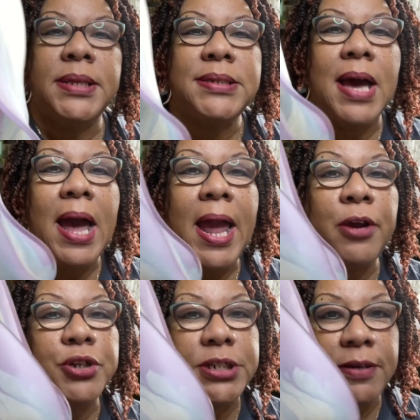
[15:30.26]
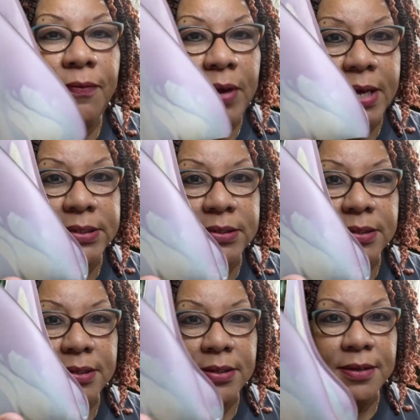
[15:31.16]
it's a handkerchief vase,
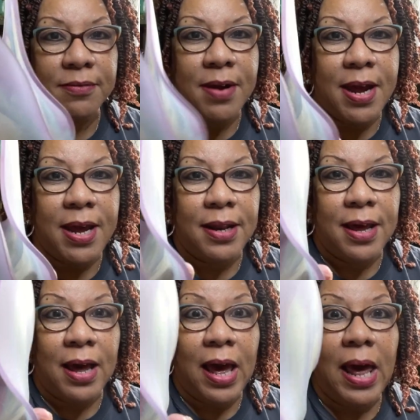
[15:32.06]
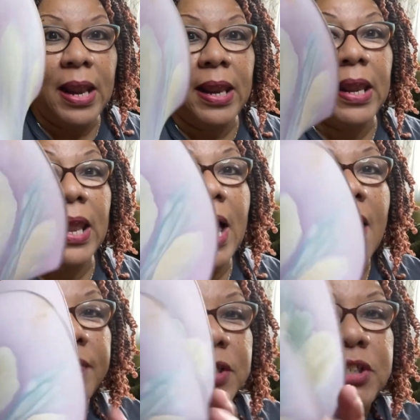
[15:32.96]
right? I
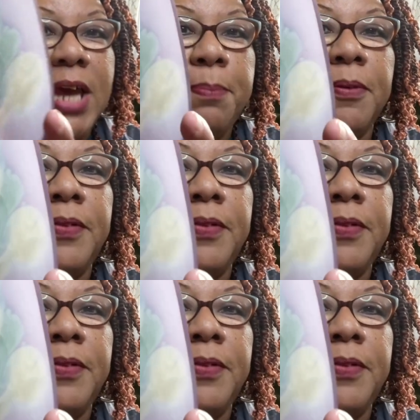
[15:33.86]
love the shape of